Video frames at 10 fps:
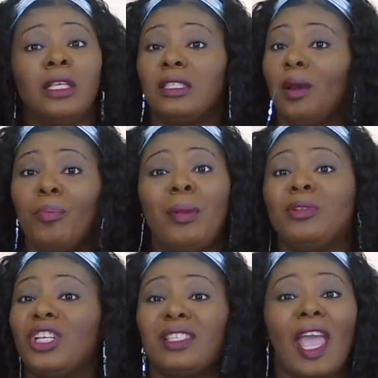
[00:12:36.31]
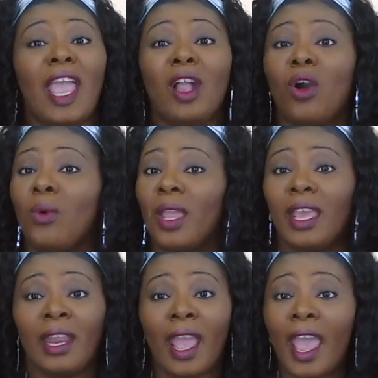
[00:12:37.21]
Some people just ain't going to
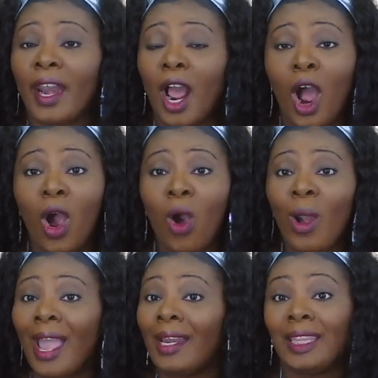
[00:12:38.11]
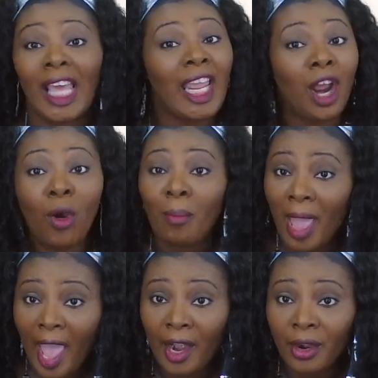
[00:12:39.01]
get it at all, and they don't
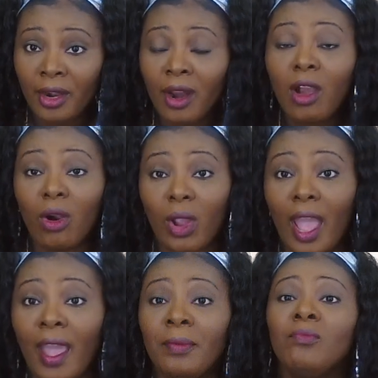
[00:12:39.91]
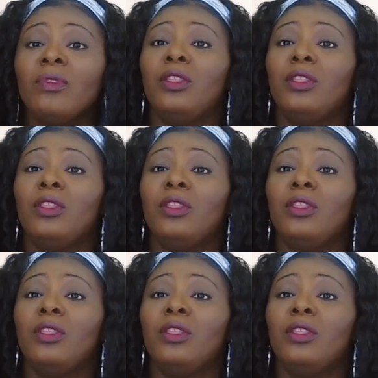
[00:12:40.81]
matter, okay?